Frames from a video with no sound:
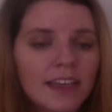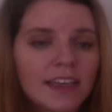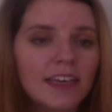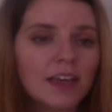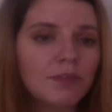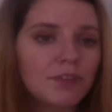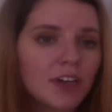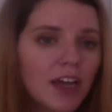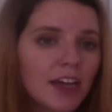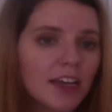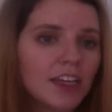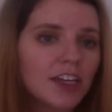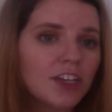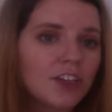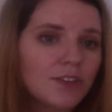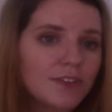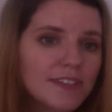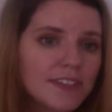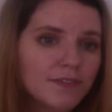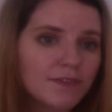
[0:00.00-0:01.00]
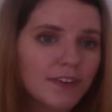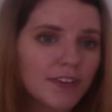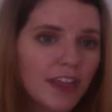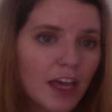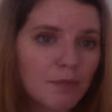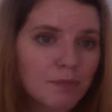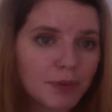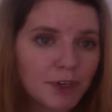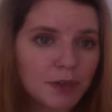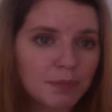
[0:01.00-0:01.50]
Now we're not going to use it for
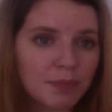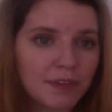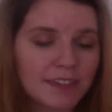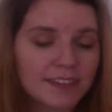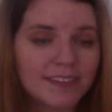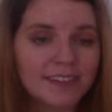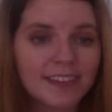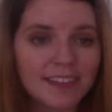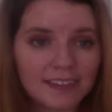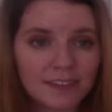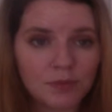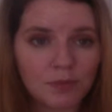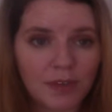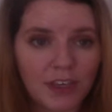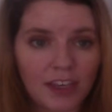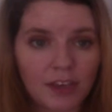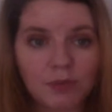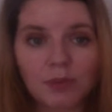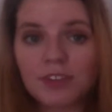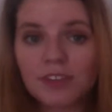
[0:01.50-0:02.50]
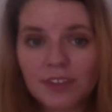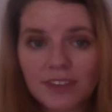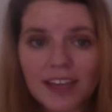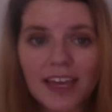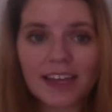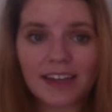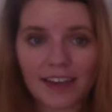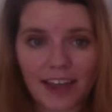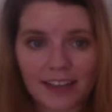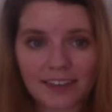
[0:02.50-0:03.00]
that purpose this week. We'll do
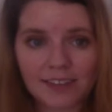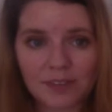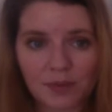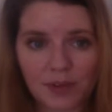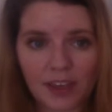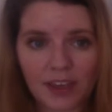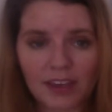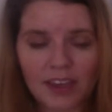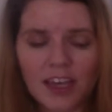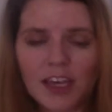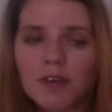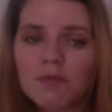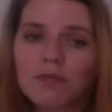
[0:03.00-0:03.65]
that next week.